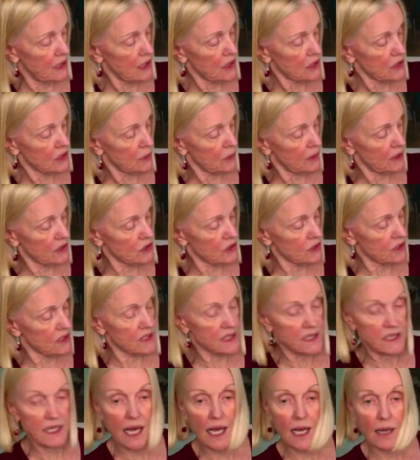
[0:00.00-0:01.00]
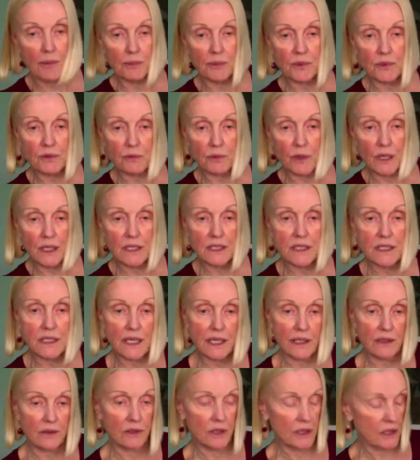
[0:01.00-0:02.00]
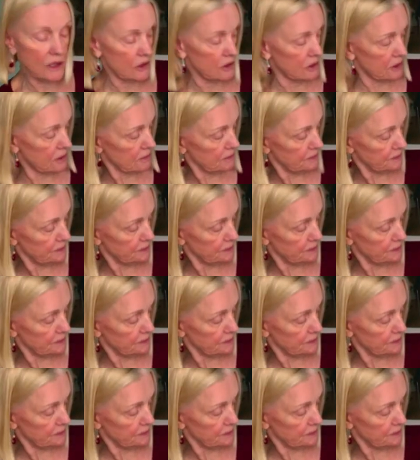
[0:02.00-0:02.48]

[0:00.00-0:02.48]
So I just stopped right down here.